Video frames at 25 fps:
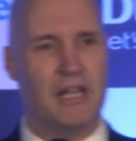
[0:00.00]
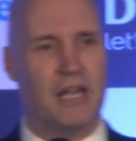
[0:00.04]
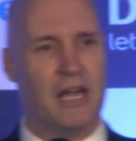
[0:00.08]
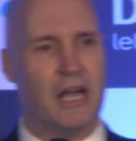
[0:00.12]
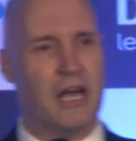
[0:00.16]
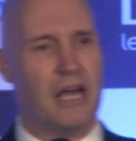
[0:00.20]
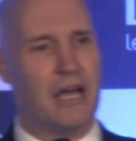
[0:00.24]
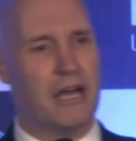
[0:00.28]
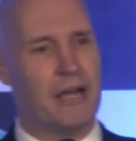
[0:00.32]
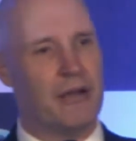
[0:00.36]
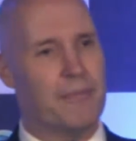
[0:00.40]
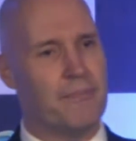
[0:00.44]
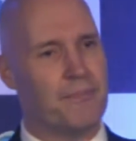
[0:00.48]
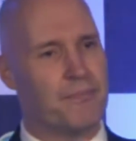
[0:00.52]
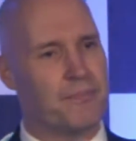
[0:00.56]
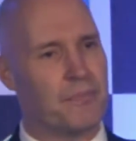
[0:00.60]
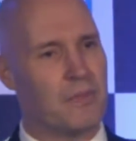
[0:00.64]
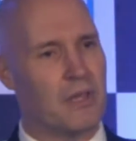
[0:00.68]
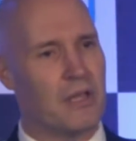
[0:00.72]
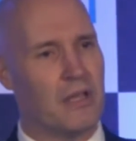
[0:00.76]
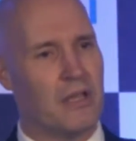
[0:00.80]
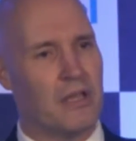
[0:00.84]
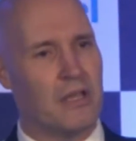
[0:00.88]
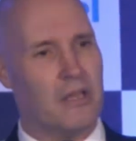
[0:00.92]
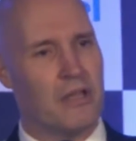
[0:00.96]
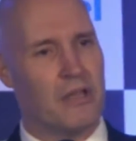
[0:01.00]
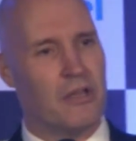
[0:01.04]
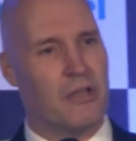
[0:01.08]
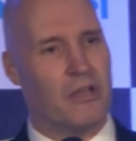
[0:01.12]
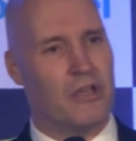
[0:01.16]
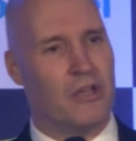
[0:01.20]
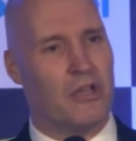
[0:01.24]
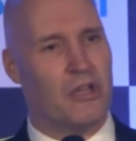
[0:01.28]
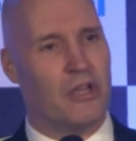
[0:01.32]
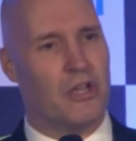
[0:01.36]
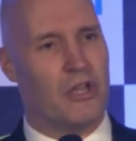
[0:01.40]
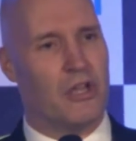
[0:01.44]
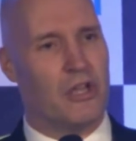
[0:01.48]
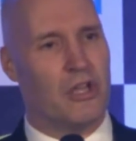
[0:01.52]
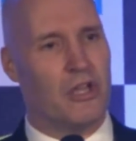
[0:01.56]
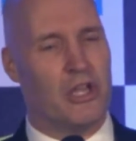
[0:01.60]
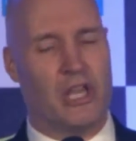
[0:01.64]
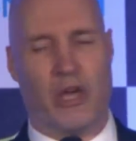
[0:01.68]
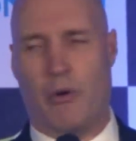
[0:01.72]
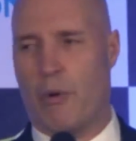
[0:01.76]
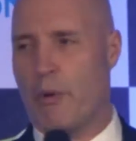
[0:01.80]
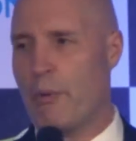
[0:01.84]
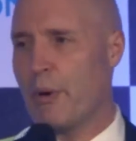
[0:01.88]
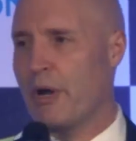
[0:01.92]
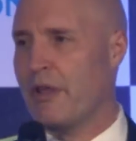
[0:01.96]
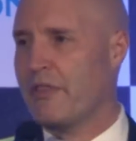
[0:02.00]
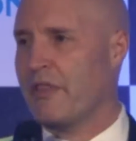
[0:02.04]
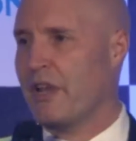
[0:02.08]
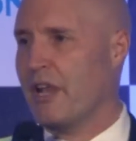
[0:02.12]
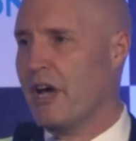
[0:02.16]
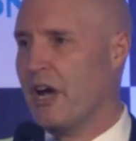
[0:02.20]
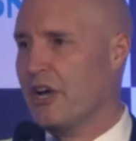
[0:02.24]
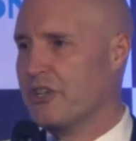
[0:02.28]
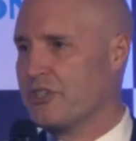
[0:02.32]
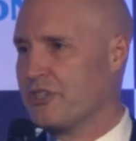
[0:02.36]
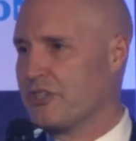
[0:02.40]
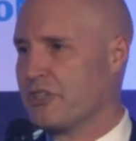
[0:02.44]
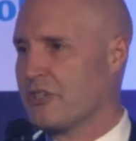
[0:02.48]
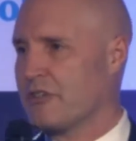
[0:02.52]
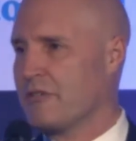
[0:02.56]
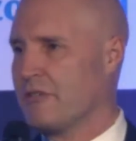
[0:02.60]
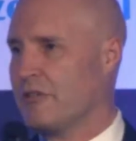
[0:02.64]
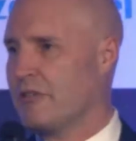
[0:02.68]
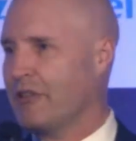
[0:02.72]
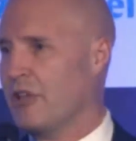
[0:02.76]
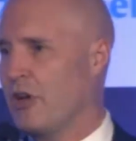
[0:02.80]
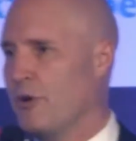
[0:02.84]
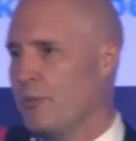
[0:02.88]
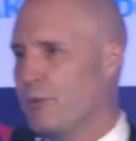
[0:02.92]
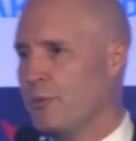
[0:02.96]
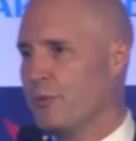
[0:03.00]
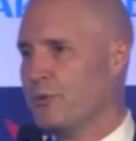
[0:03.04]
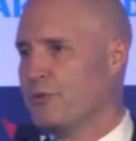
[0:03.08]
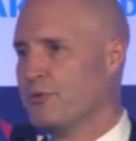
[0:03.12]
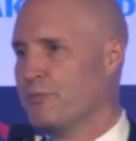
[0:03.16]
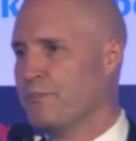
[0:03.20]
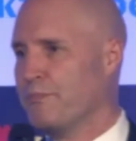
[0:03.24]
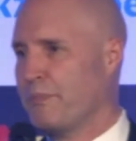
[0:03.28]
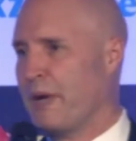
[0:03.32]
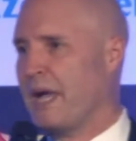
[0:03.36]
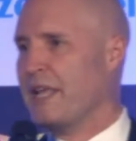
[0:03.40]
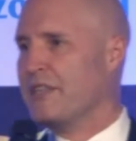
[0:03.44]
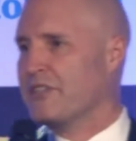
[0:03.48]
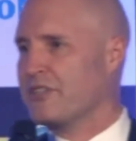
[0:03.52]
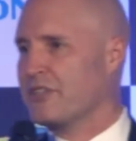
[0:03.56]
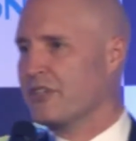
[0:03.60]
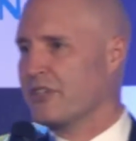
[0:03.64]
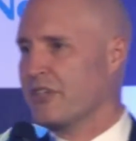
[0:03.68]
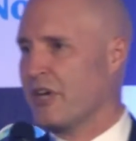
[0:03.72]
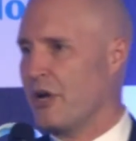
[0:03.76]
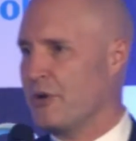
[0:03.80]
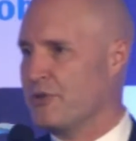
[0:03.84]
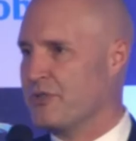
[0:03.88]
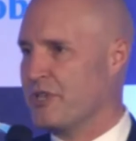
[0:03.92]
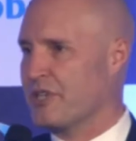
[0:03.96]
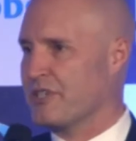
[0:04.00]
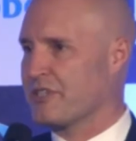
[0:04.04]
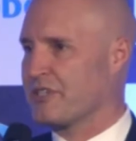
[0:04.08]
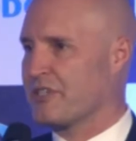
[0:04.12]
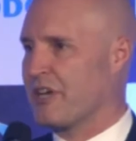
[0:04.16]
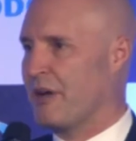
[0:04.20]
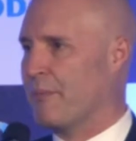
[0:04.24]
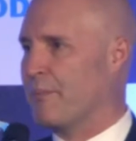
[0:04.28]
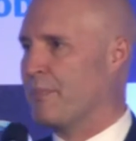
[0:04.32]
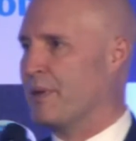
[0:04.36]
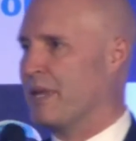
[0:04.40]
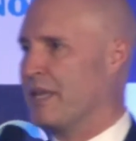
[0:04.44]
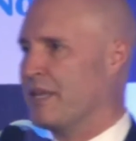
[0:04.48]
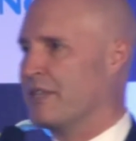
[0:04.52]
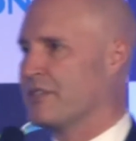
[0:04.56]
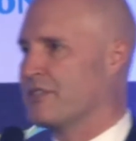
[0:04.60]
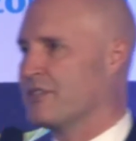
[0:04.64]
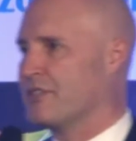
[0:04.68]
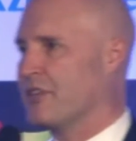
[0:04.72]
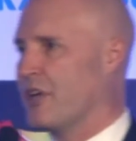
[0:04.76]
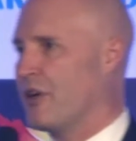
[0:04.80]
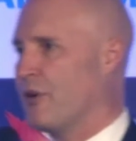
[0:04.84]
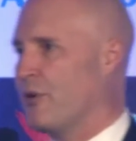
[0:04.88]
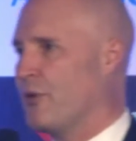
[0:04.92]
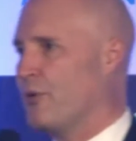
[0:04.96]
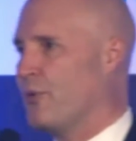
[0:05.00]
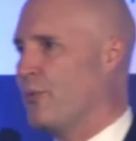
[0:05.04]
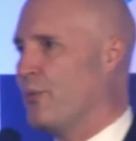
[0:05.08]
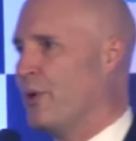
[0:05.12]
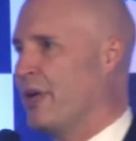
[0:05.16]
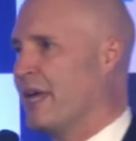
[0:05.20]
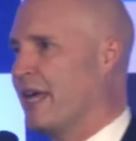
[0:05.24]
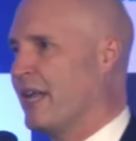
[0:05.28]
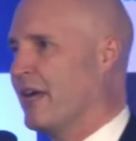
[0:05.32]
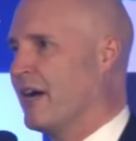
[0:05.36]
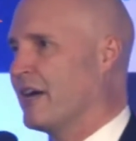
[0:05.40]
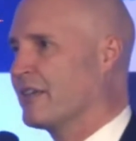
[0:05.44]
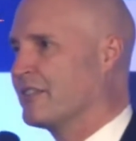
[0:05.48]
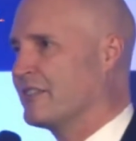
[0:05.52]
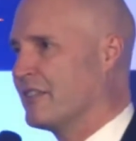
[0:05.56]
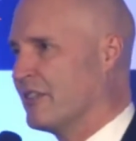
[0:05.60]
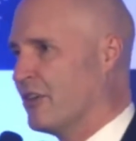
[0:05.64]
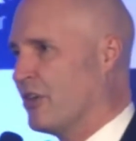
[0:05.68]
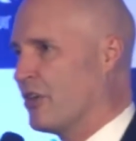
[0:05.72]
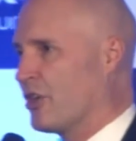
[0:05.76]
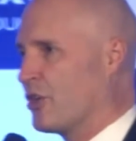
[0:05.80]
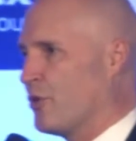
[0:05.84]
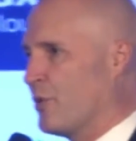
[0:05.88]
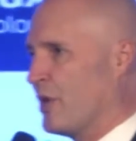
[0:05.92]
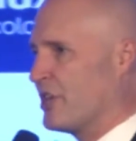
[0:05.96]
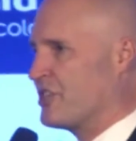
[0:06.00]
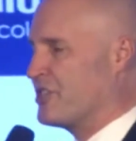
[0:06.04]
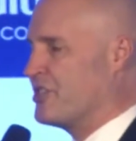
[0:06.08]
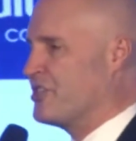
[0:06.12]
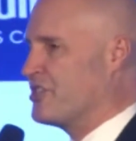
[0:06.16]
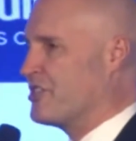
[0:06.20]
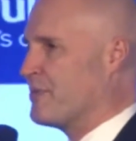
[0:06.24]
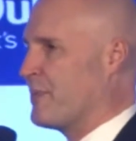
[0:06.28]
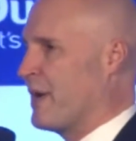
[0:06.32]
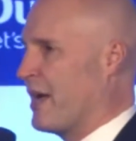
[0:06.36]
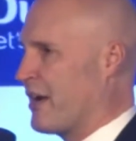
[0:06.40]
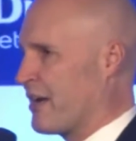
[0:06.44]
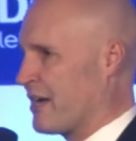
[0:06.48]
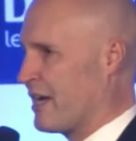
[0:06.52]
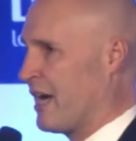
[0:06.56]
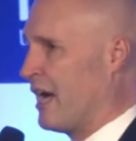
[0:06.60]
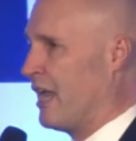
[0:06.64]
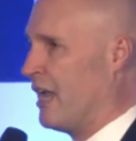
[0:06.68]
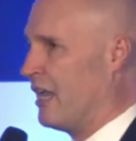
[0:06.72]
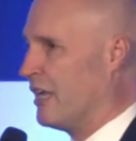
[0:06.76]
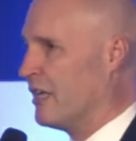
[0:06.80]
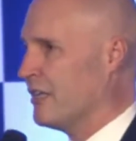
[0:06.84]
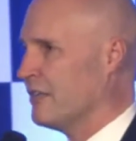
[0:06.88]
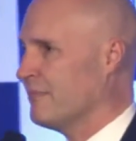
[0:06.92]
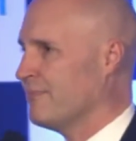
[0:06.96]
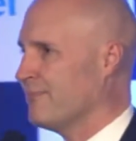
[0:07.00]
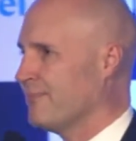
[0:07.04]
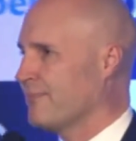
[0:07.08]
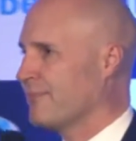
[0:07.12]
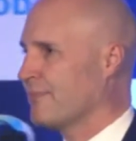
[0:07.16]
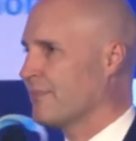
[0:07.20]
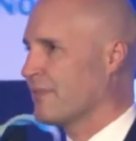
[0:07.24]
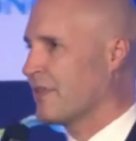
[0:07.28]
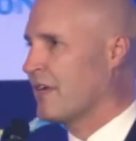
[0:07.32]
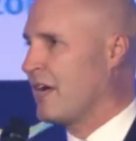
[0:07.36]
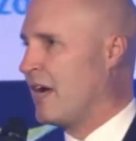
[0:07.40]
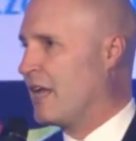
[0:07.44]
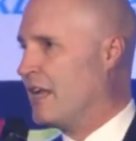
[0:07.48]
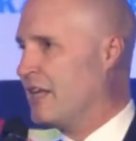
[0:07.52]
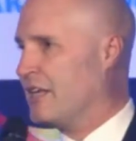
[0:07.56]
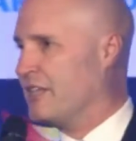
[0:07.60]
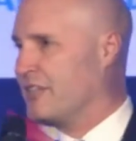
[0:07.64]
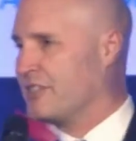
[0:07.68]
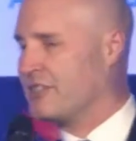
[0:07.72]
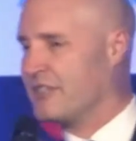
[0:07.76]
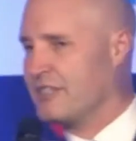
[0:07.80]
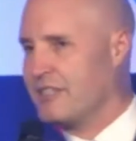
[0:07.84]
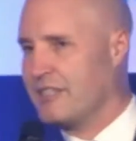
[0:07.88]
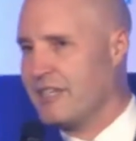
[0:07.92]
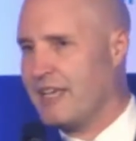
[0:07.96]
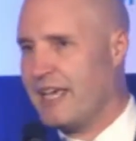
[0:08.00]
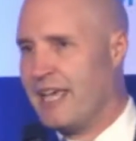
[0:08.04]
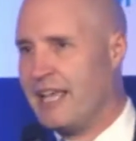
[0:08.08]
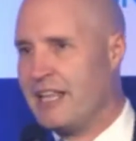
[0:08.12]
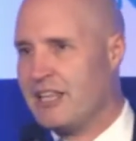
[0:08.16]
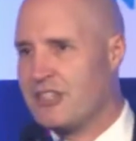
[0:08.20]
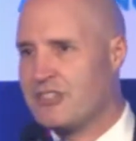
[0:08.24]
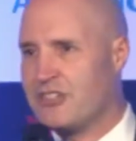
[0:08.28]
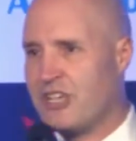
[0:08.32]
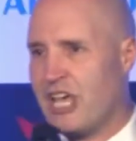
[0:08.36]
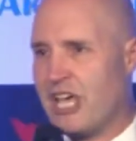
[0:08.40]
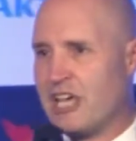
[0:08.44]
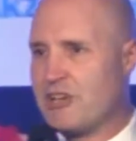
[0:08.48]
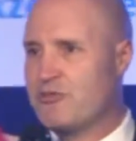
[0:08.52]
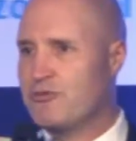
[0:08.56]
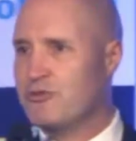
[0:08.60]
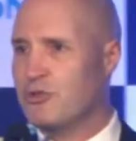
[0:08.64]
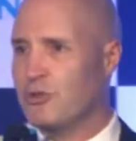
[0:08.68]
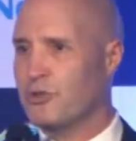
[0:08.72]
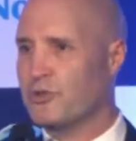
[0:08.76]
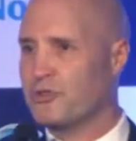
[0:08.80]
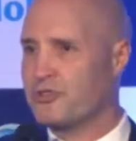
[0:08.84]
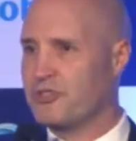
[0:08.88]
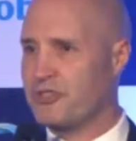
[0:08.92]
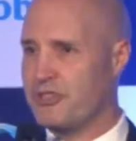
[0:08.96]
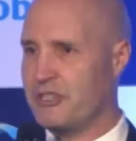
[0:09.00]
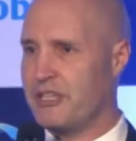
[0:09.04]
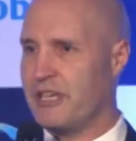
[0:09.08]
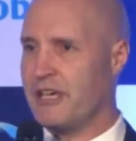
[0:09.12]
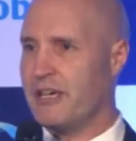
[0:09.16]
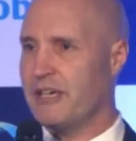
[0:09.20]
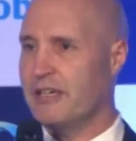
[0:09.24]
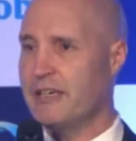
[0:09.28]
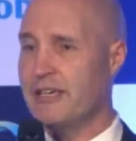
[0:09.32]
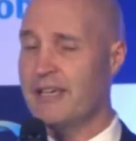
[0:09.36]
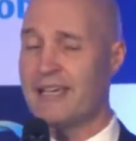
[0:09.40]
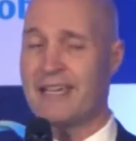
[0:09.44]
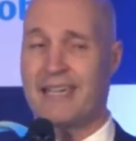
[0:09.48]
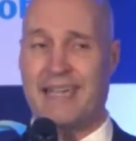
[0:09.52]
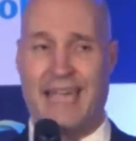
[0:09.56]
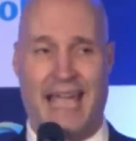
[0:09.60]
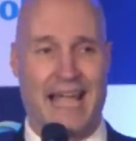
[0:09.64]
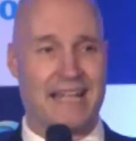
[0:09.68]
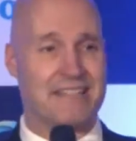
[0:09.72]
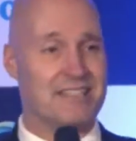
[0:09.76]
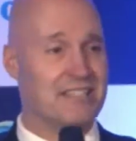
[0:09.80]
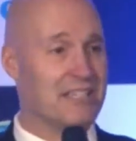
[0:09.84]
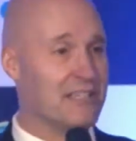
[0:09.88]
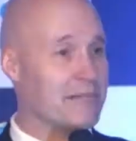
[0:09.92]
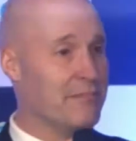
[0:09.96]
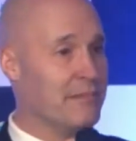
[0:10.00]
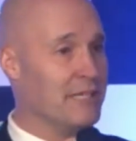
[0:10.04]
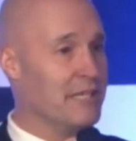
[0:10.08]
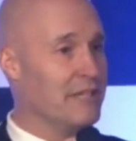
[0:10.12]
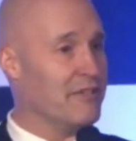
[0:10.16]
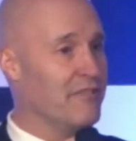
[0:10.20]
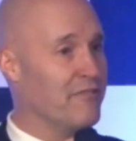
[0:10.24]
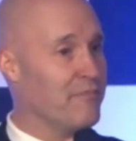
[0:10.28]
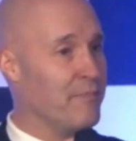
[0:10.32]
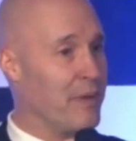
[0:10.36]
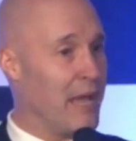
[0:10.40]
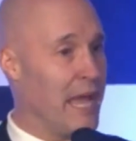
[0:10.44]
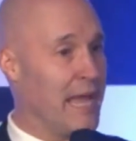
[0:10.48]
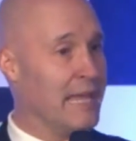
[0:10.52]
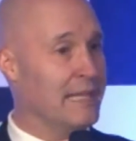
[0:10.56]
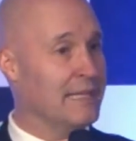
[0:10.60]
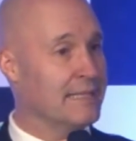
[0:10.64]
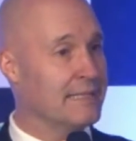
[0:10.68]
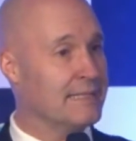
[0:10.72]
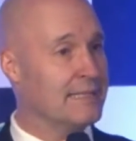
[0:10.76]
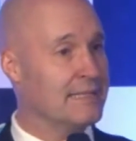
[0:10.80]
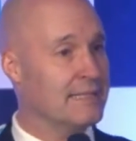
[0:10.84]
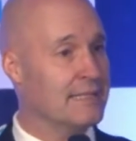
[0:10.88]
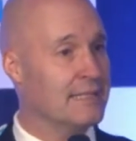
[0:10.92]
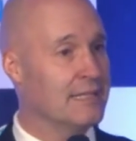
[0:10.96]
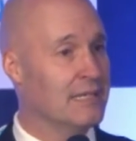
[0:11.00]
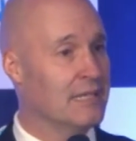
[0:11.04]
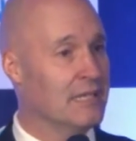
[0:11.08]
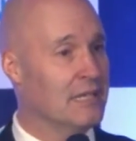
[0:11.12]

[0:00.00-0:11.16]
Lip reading: You know, we're one of the largest global paints and coatings companies, so we get asked a lot of questions about color. Color's integral to the category of paints.